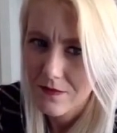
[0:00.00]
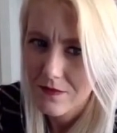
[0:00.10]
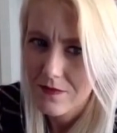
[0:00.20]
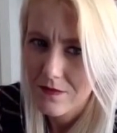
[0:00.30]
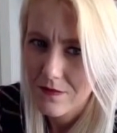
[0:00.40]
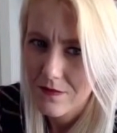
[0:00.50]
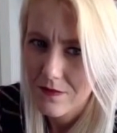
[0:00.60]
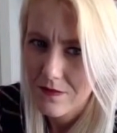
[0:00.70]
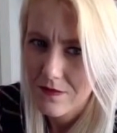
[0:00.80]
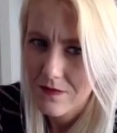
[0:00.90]

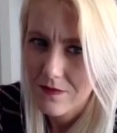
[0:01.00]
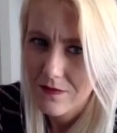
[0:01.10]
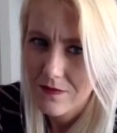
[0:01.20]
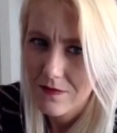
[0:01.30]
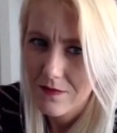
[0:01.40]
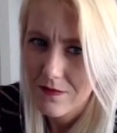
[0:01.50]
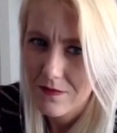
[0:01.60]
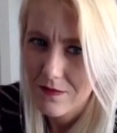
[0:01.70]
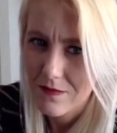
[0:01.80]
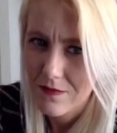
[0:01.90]

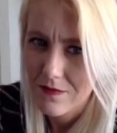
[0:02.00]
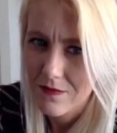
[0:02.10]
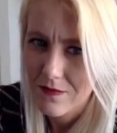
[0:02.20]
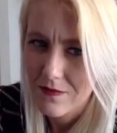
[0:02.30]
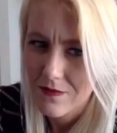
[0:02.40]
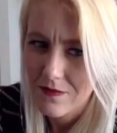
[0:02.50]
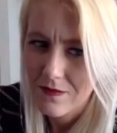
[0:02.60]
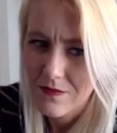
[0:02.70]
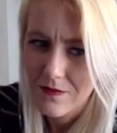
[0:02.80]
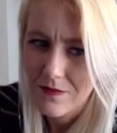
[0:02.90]

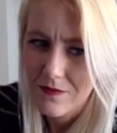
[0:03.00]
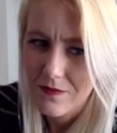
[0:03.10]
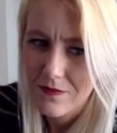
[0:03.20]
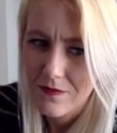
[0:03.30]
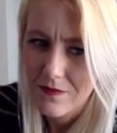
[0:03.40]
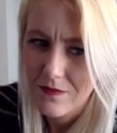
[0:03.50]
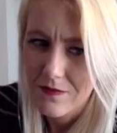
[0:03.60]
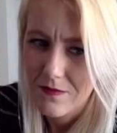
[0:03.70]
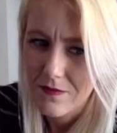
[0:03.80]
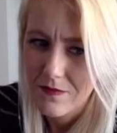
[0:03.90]

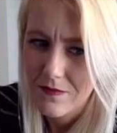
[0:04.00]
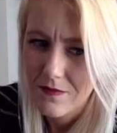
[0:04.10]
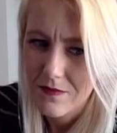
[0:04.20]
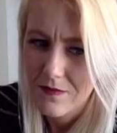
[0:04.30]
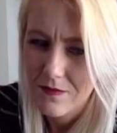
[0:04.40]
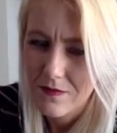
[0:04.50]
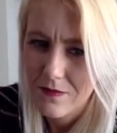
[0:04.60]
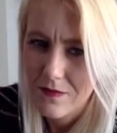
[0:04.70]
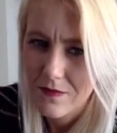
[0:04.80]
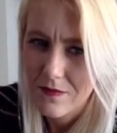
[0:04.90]

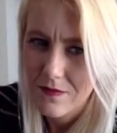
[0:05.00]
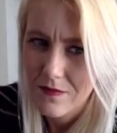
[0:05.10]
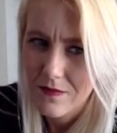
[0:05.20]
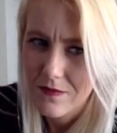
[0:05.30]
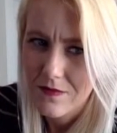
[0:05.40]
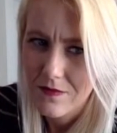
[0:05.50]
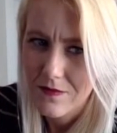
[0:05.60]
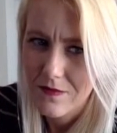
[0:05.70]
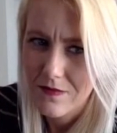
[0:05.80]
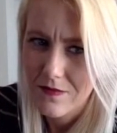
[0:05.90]

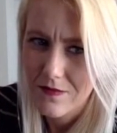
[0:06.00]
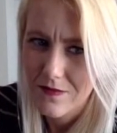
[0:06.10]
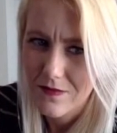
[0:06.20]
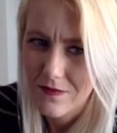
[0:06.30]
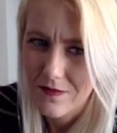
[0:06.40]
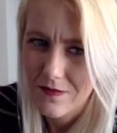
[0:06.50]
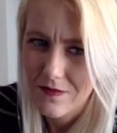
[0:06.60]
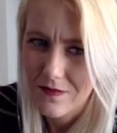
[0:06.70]
[no speech]